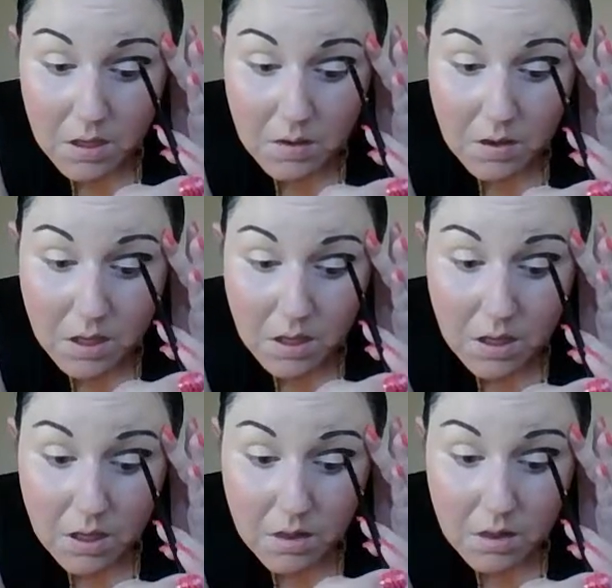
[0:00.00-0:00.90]
Okay,
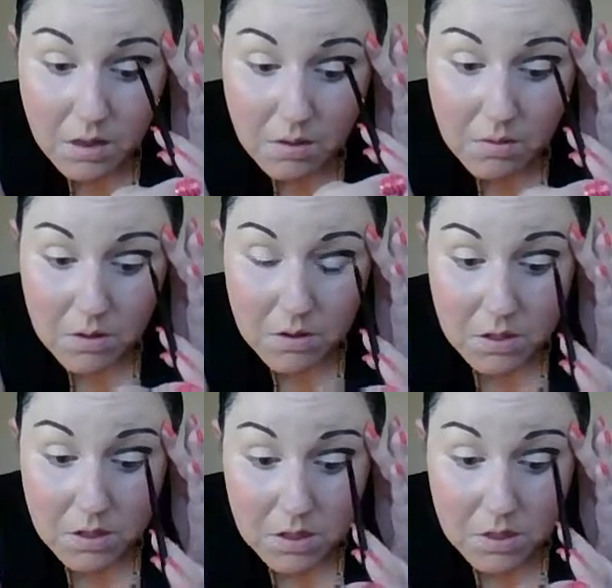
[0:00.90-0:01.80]
I think we're
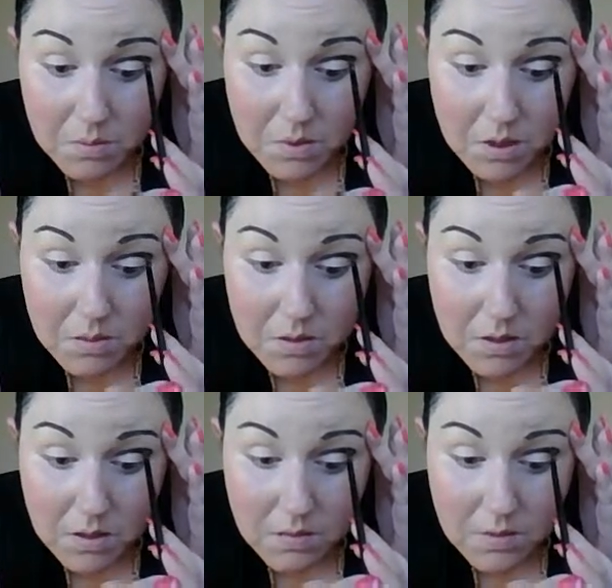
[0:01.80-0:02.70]
just about
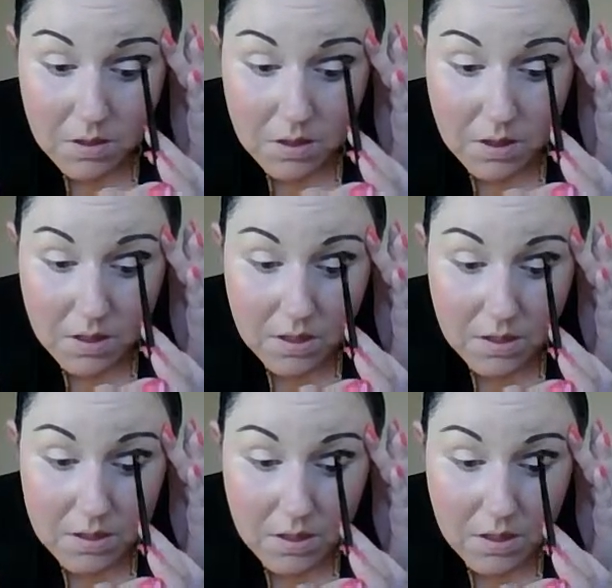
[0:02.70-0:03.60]
done with this
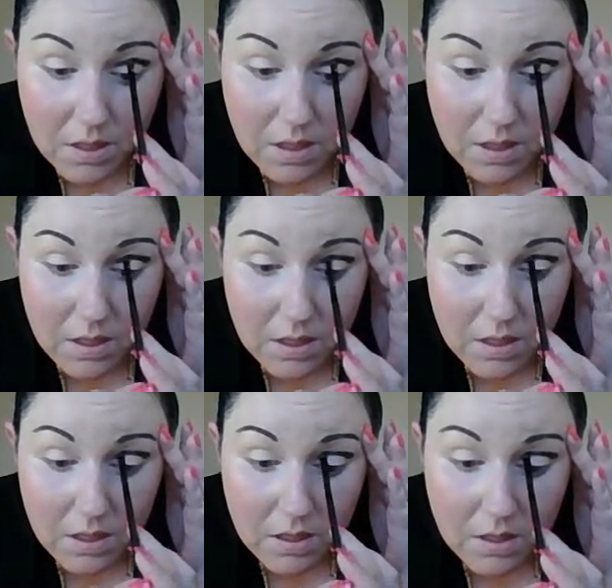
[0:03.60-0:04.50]

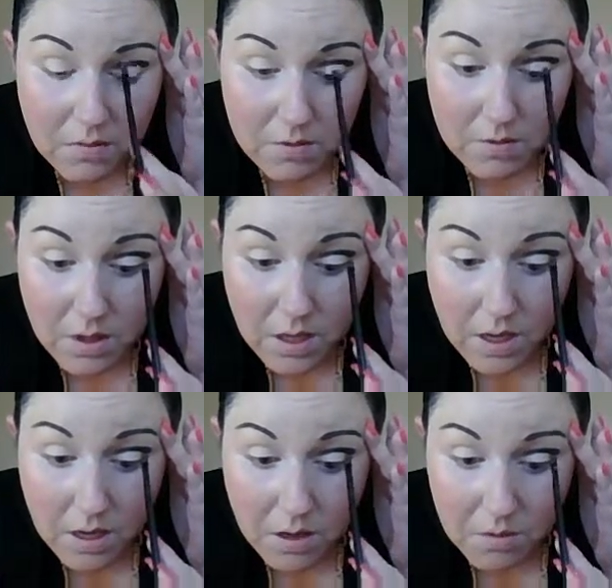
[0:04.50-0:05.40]
eye for
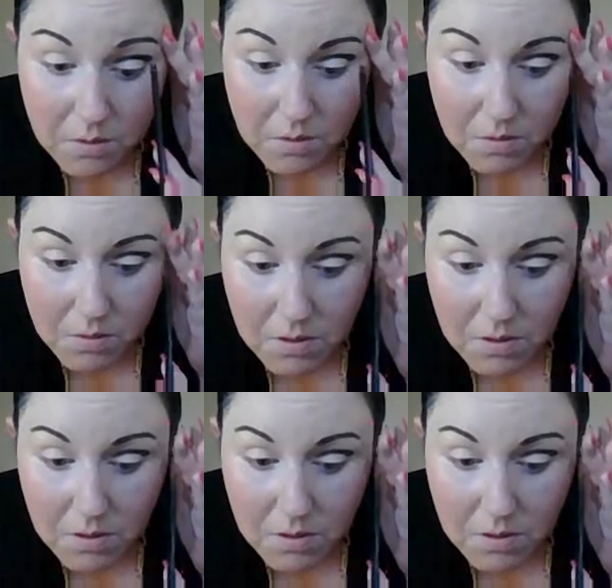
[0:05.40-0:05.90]
now.